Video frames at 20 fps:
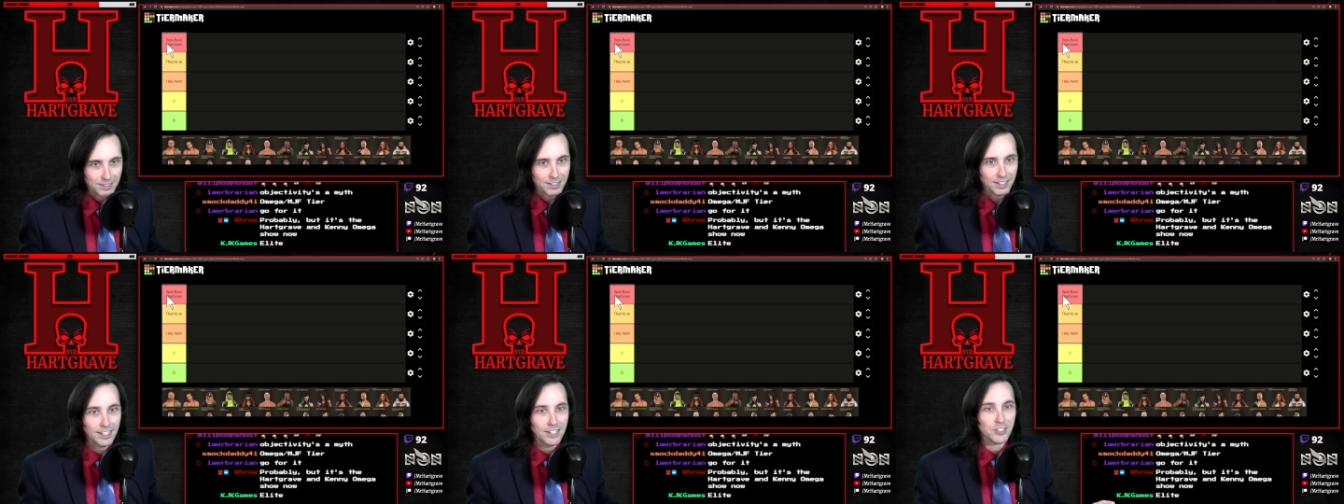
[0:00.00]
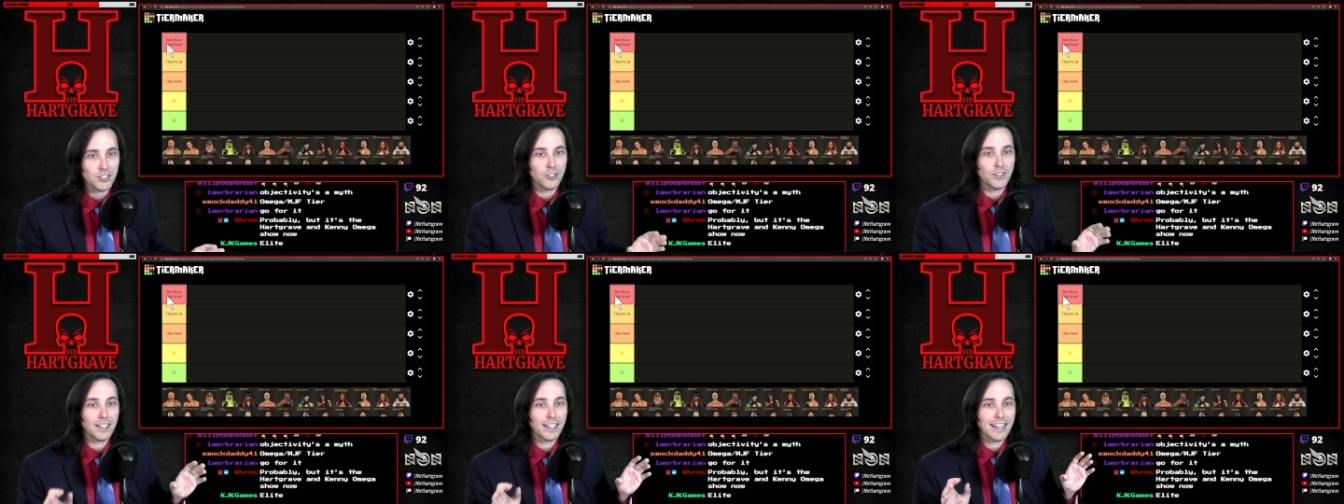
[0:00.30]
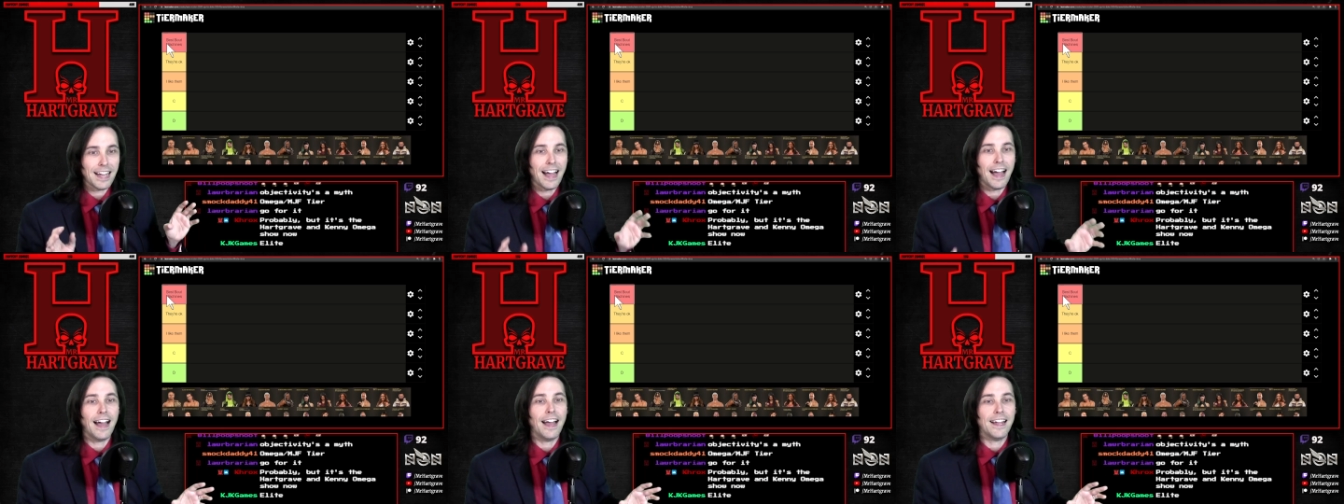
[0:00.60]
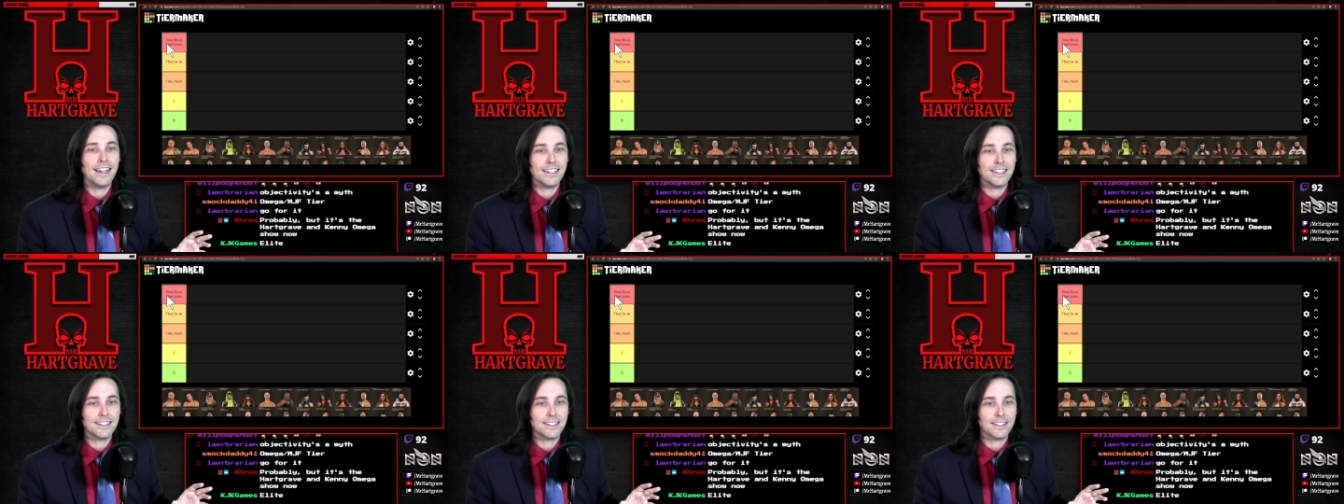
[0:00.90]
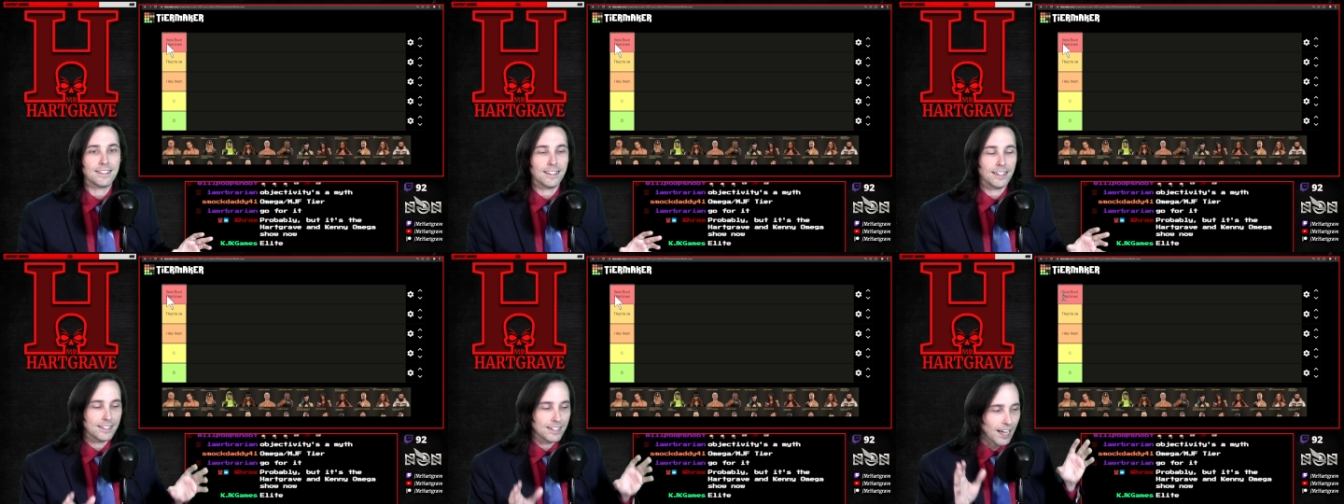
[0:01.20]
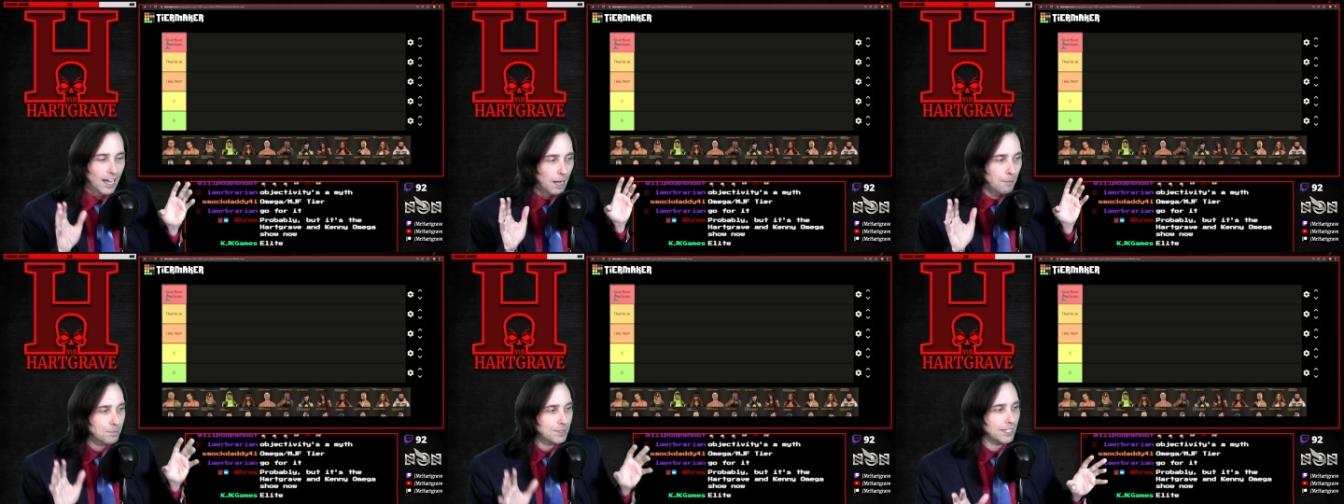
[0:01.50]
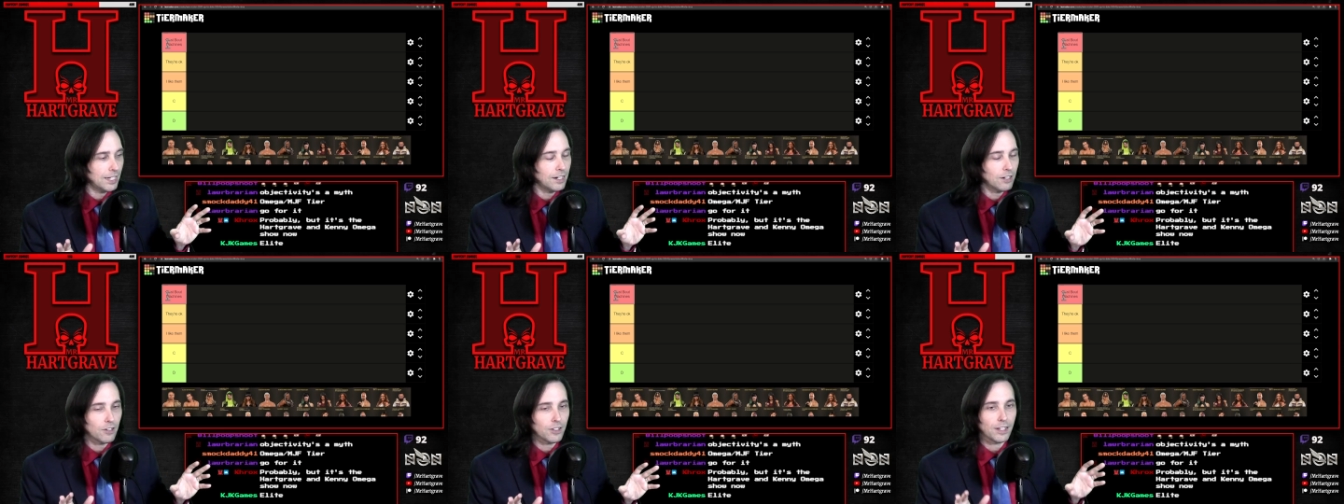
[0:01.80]
These are the guys, the top
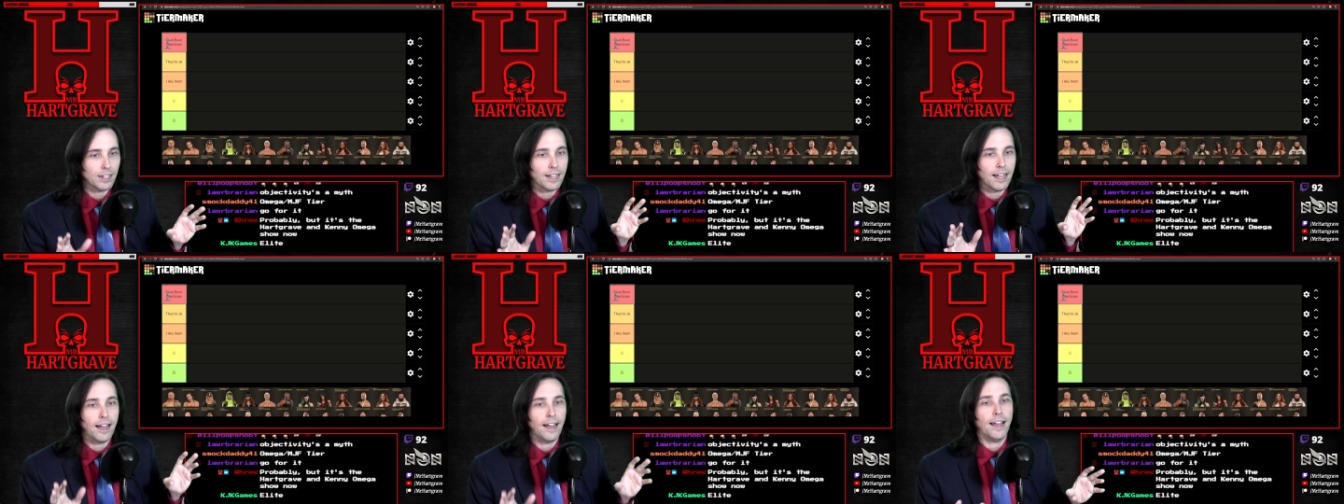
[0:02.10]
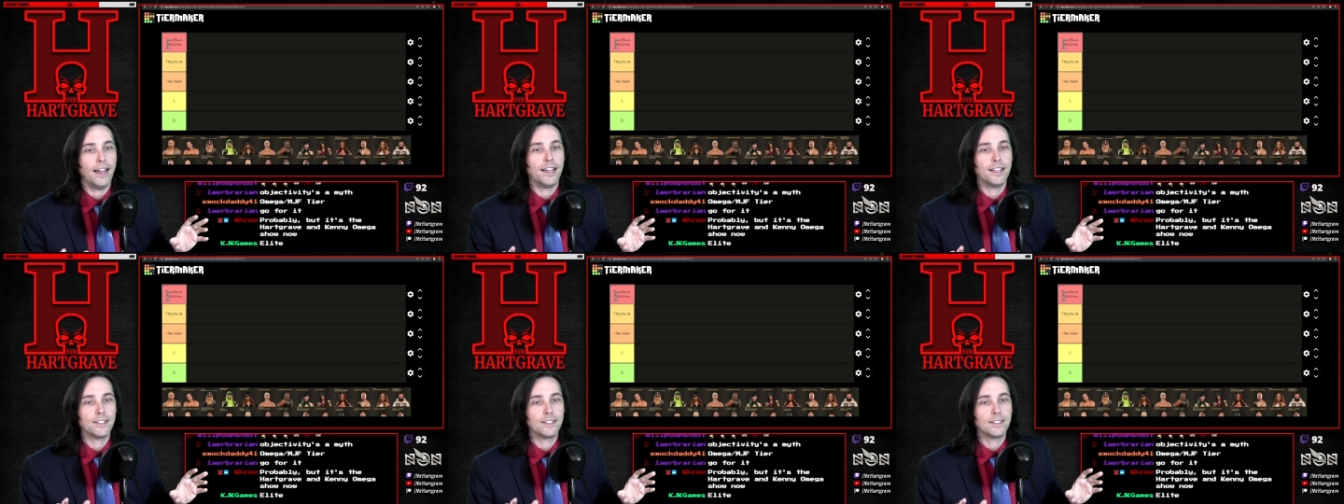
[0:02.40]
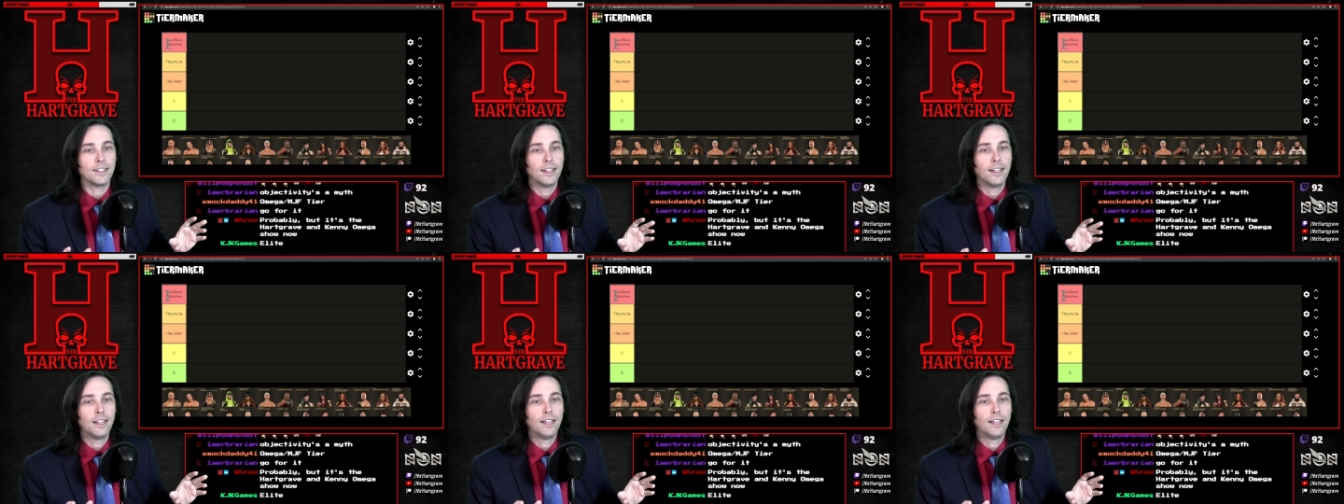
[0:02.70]
tier are the guys